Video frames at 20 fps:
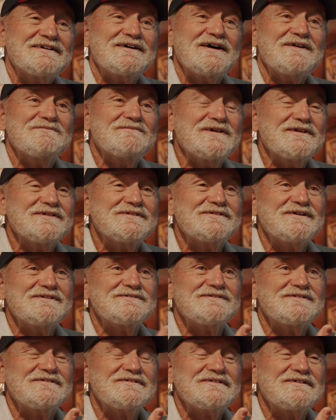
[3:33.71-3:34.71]
I mean,
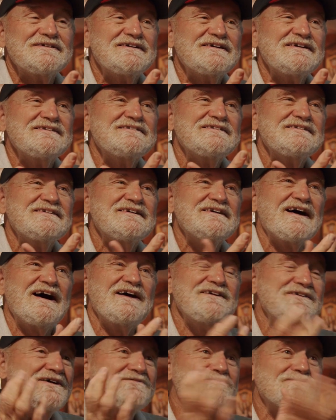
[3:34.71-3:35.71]

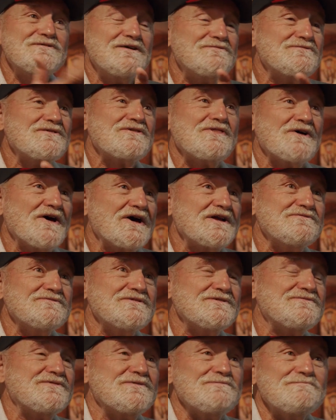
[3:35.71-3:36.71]
I never ever thought of
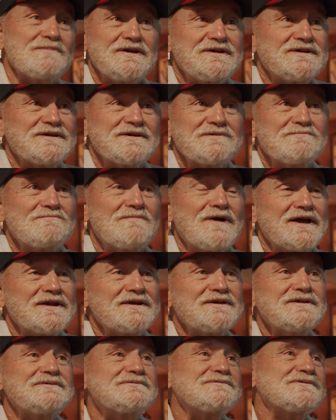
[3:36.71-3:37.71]
it for making
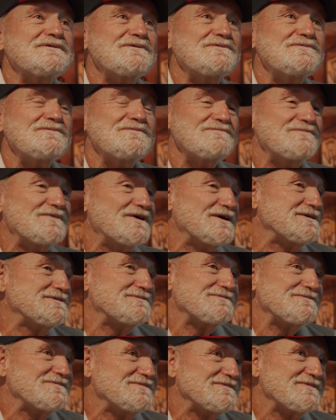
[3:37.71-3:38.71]
money, but
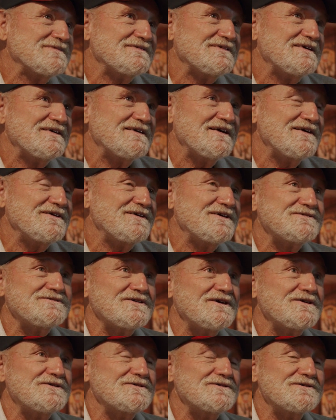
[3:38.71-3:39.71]
I guess
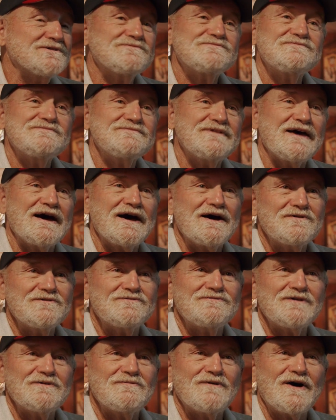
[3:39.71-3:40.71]
I could have now
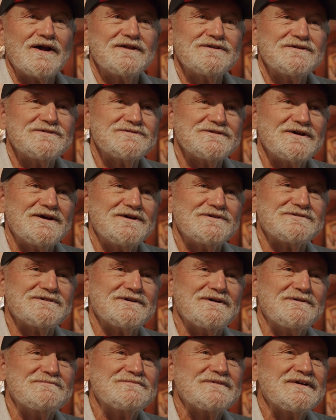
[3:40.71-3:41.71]
if I wanted to sell some.